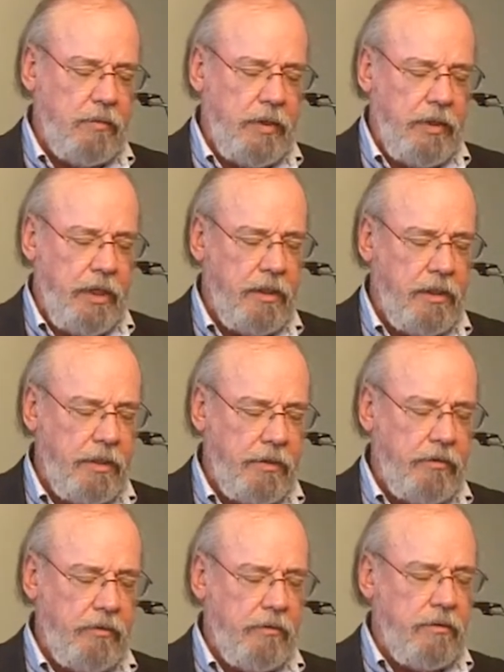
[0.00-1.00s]
but not let
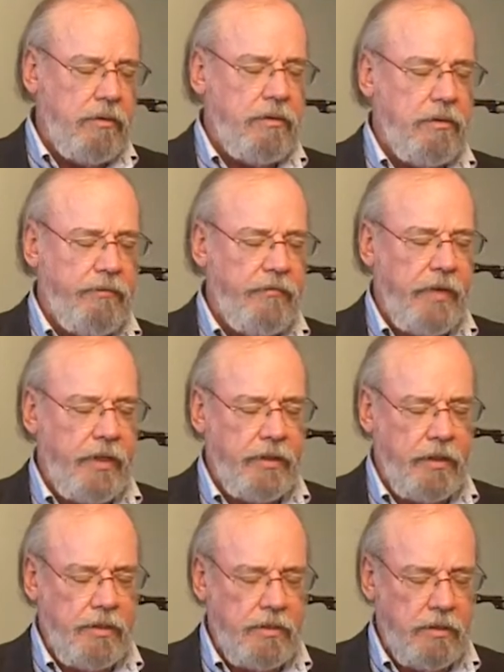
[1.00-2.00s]
you
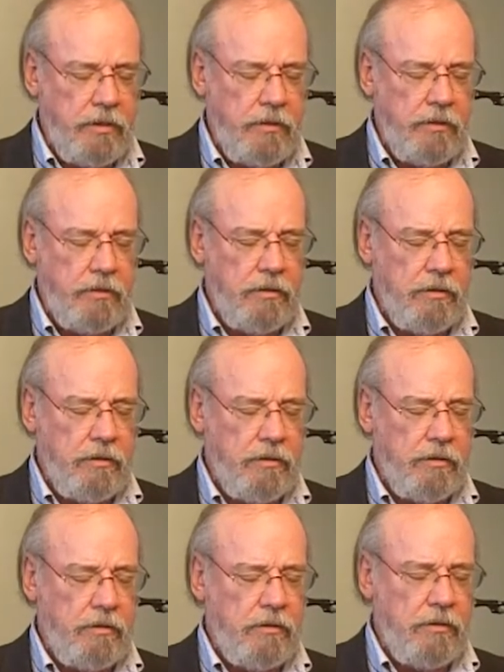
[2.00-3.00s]
affect us.
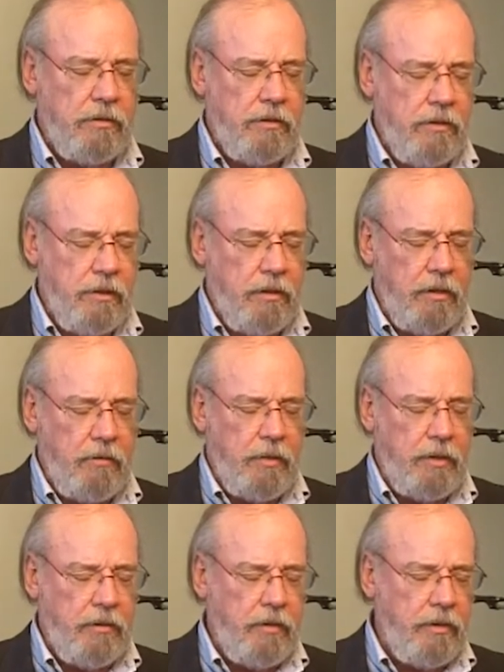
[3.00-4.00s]

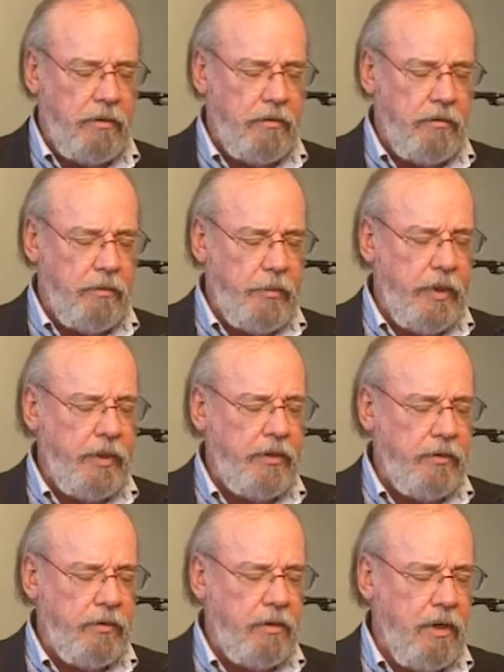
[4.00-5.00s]
But Lord, we pray that
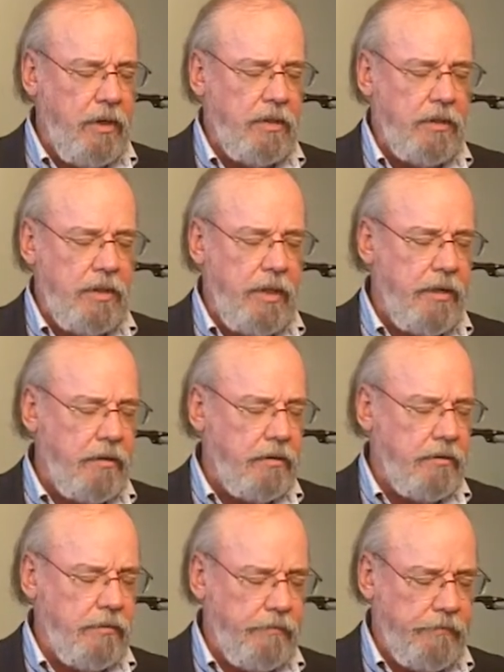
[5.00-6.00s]
you'd call us out,